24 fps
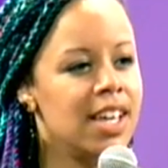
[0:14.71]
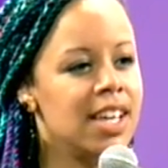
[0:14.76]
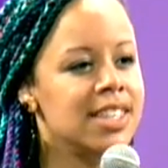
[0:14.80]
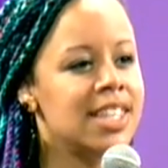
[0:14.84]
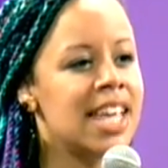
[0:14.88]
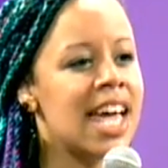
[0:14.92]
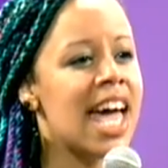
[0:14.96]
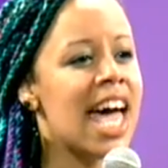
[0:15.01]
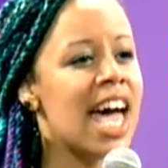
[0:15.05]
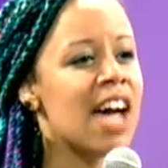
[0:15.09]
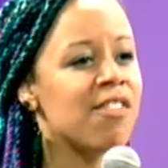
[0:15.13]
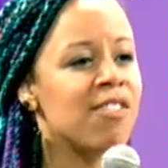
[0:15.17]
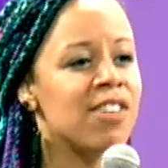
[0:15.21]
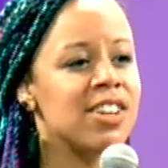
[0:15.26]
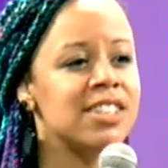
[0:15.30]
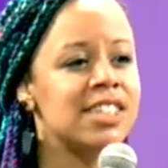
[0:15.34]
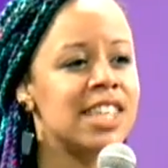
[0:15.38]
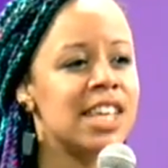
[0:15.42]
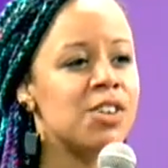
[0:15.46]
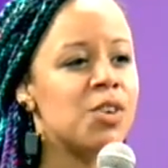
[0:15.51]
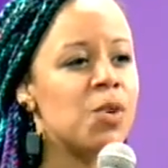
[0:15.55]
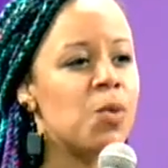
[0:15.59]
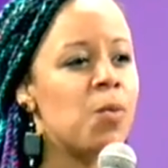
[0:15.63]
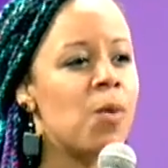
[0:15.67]
That every
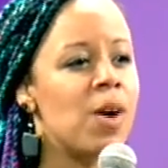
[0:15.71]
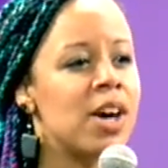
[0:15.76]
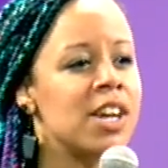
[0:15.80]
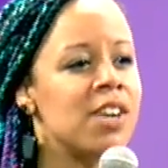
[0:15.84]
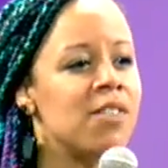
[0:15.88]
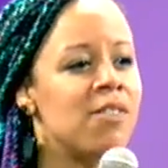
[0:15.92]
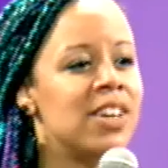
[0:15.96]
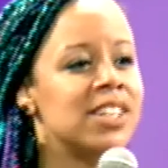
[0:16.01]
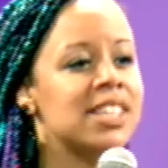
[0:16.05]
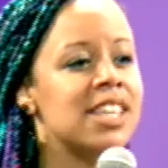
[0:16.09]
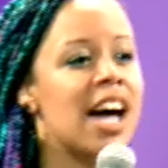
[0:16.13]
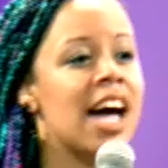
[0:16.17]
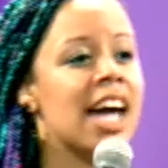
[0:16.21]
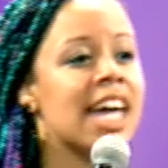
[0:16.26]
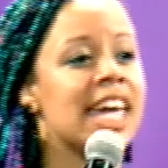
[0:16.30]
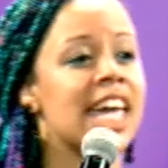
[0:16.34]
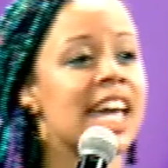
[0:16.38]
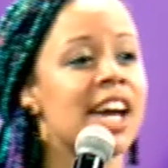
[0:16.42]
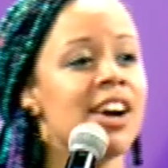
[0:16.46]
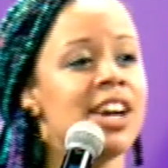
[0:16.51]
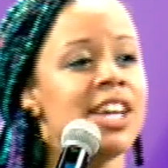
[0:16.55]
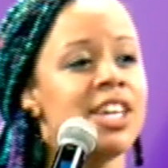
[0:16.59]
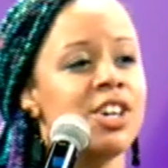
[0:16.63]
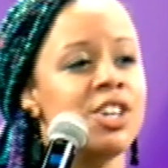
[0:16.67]
single one of us I
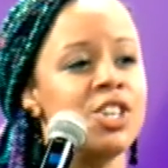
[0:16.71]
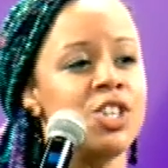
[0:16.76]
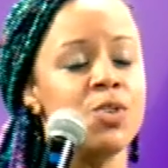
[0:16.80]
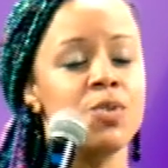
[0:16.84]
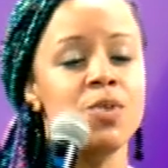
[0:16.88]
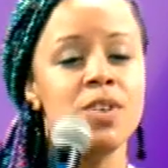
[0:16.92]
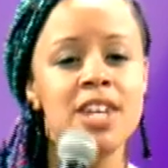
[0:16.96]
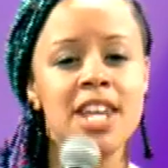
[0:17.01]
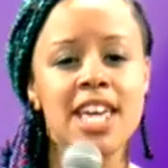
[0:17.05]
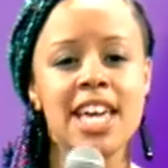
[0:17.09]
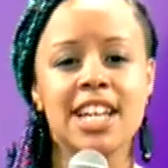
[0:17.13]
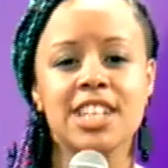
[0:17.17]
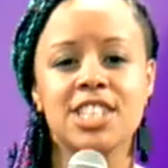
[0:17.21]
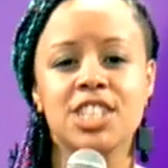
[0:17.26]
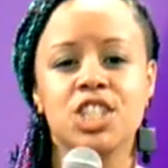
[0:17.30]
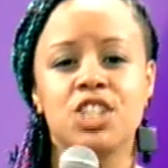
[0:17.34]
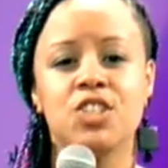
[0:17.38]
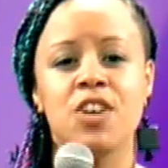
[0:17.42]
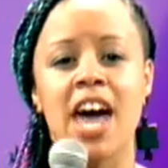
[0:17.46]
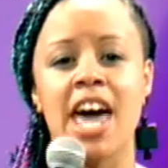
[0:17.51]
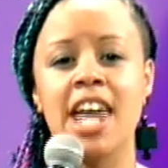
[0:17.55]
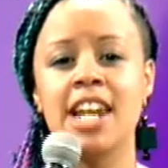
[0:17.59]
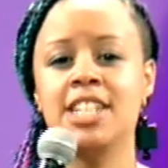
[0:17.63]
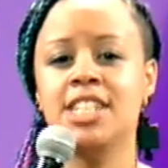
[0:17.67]
carry a unique
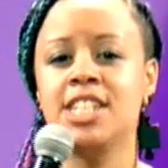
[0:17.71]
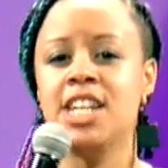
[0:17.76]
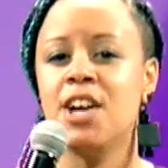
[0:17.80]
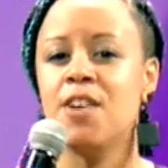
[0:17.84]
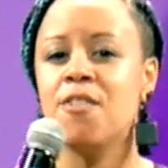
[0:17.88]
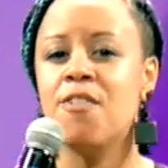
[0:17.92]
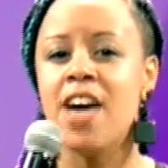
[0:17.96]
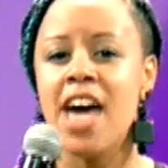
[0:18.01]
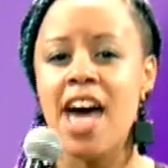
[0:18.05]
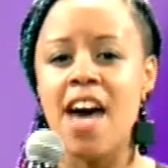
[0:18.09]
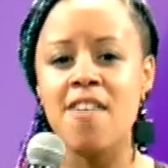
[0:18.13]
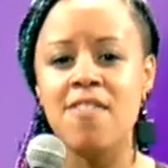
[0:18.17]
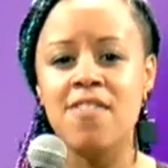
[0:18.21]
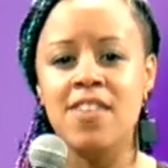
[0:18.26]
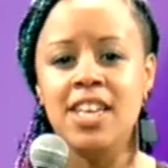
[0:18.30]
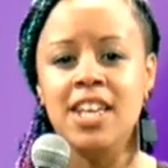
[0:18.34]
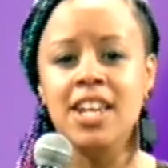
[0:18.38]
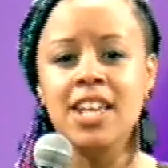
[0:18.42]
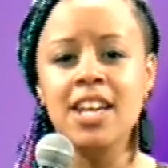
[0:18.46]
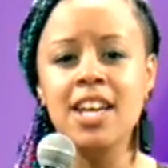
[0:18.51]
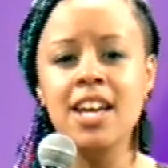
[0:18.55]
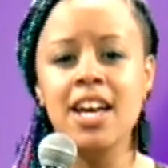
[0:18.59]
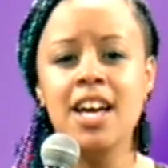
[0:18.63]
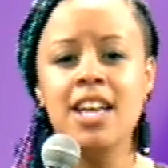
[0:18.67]
strategy of heaven.
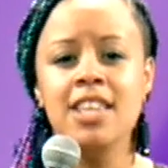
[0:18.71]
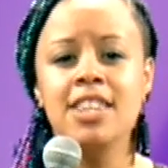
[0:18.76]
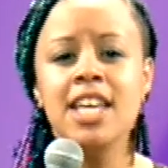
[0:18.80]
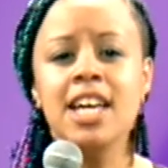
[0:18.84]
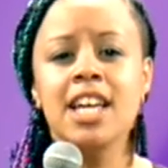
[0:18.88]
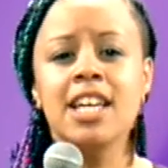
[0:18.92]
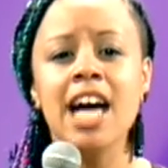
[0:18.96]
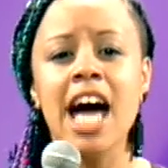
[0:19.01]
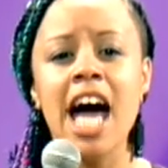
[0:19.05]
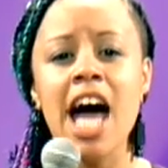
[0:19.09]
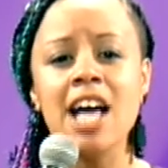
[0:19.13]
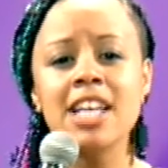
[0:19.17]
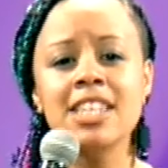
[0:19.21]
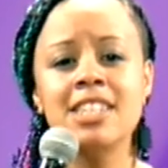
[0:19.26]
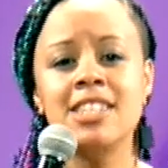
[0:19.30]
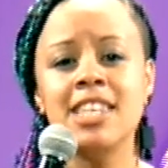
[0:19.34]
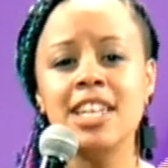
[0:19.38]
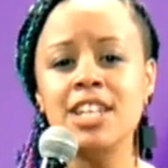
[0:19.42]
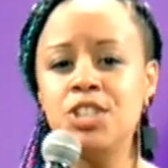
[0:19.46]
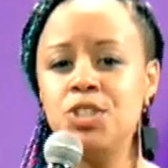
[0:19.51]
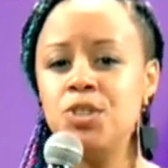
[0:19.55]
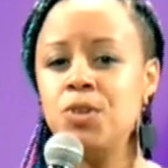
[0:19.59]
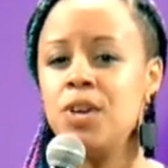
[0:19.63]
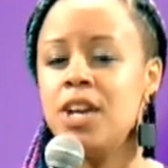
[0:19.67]
That God
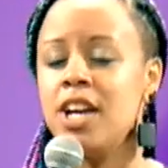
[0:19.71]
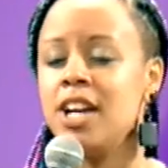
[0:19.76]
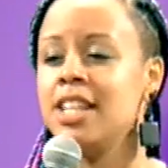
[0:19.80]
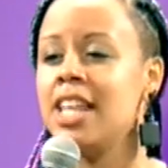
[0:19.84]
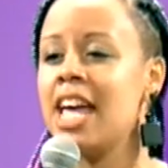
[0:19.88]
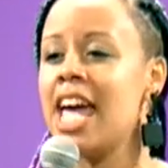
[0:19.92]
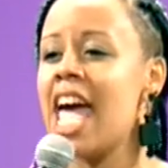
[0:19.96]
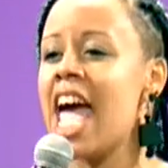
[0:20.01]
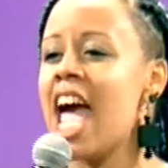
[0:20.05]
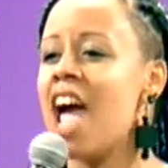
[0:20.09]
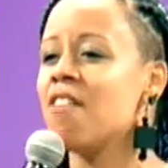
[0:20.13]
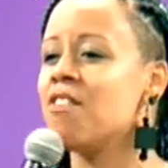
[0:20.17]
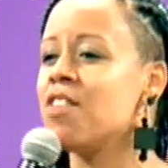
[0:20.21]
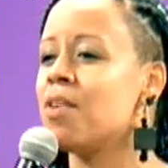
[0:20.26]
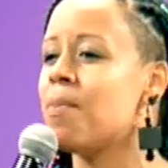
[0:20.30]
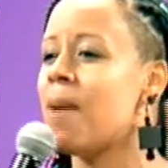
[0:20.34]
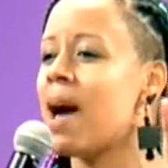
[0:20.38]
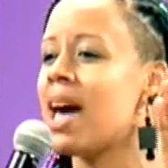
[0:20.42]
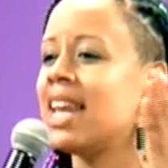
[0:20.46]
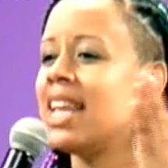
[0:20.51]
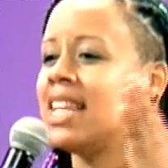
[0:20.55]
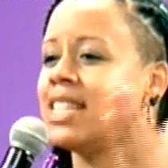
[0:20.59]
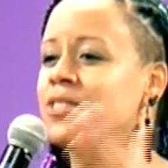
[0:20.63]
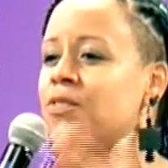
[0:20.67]
sent you here, that
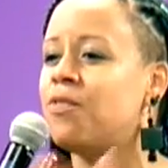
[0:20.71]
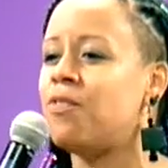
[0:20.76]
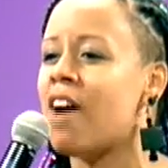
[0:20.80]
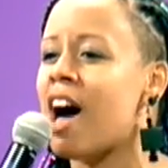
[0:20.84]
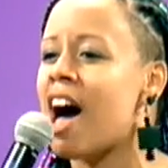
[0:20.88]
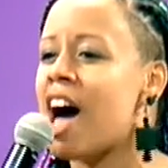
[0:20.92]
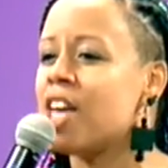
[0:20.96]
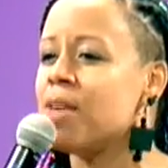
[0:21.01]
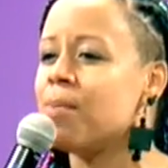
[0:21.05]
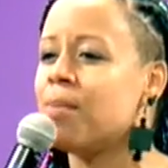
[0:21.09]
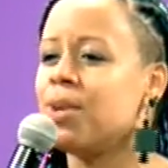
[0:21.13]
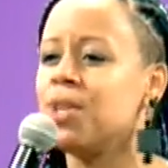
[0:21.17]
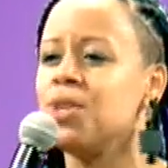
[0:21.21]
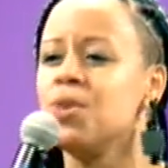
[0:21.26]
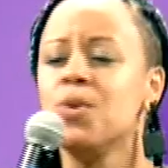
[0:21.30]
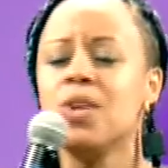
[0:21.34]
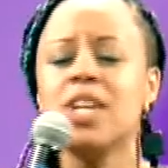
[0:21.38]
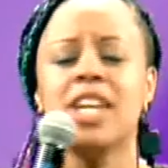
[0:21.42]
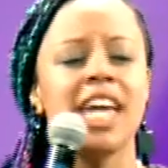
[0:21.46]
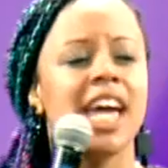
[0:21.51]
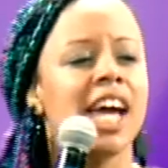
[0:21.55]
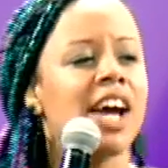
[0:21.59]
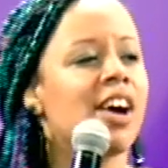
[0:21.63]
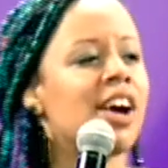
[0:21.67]
everybody is valuable. You
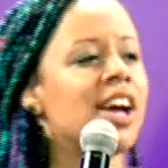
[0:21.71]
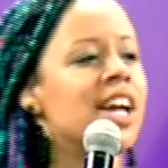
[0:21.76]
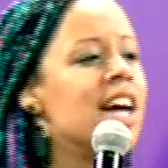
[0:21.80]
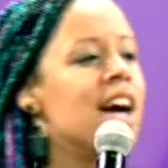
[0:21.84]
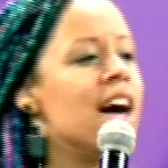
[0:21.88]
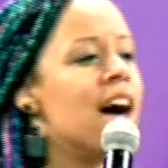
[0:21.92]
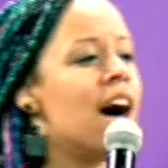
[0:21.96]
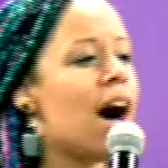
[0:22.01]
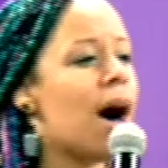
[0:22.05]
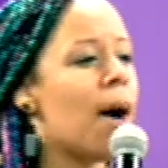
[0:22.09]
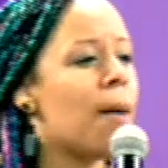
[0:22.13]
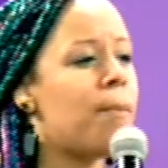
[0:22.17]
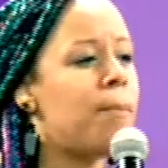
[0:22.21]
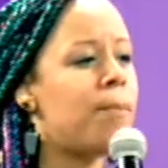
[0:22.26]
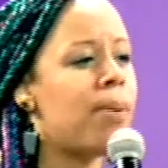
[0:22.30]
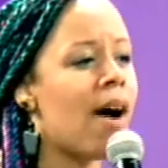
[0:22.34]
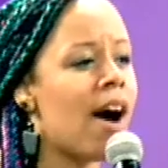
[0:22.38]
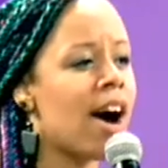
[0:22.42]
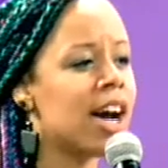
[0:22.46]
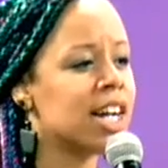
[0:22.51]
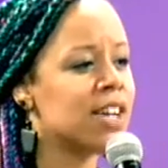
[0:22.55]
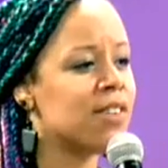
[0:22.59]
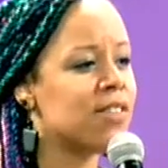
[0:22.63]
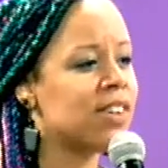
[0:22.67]
carry a
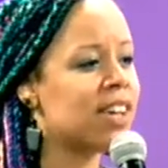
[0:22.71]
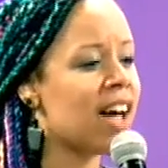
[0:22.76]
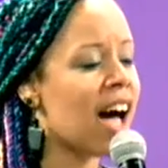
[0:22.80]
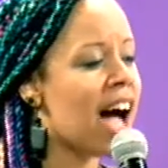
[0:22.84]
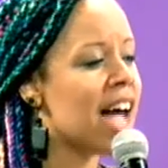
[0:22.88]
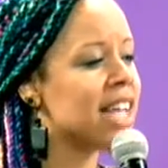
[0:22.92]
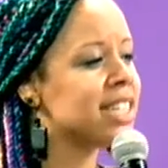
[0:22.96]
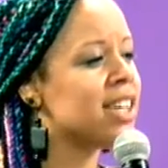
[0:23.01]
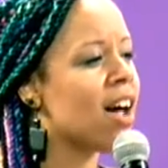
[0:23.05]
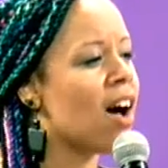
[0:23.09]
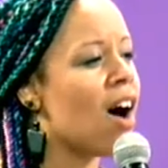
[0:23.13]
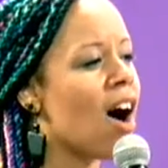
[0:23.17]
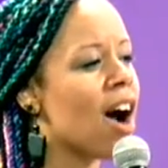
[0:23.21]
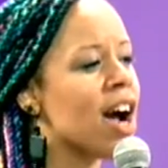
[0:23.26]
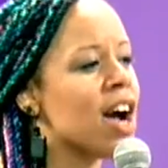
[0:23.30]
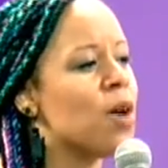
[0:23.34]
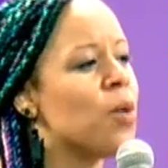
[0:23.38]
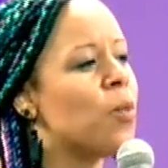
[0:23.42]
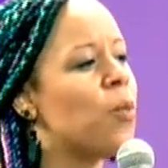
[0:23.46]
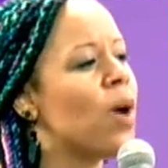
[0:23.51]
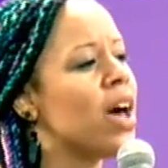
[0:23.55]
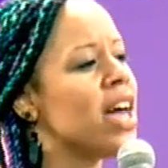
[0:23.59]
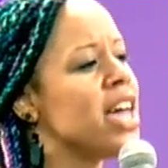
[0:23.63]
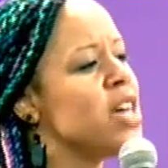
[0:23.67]
part of God's heart
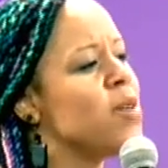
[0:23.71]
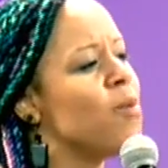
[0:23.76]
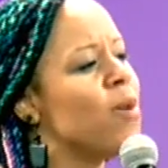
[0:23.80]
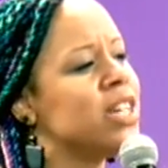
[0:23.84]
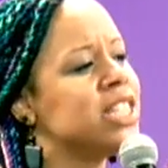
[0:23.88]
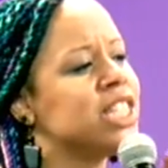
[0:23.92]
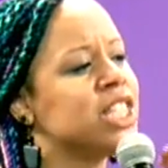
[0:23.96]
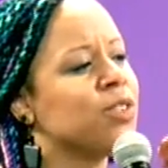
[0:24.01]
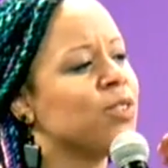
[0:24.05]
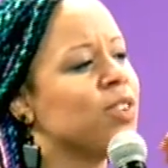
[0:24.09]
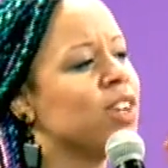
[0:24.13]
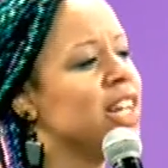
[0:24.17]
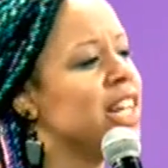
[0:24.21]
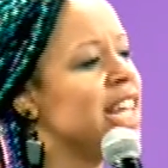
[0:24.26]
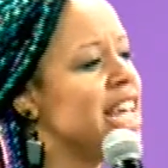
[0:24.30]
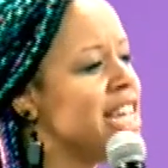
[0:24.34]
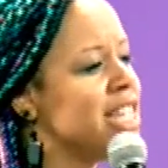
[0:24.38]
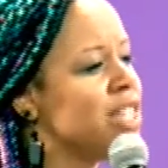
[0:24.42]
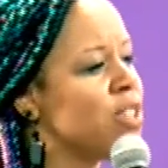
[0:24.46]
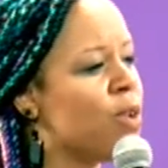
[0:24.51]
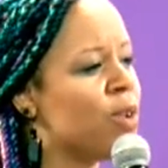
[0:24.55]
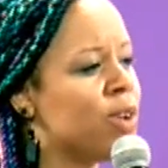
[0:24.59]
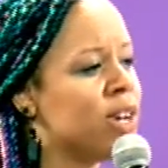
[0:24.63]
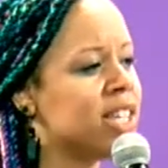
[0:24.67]
of what He wants to
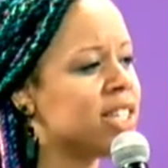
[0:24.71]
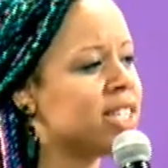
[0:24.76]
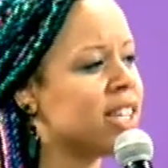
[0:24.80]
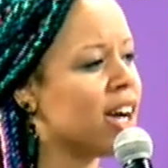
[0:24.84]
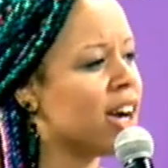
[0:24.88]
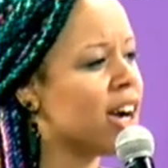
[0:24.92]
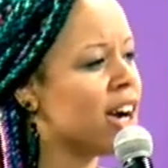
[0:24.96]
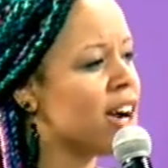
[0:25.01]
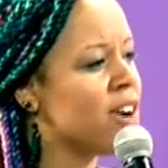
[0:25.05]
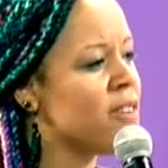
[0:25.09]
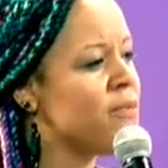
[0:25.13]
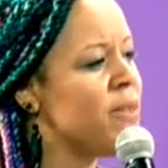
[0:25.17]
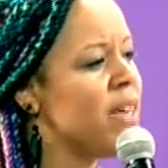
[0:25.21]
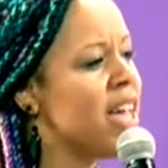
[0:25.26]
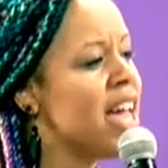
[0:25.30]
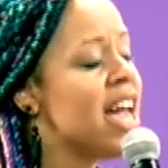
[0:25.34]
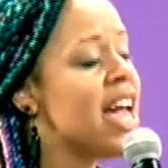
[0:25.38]
release on this earth.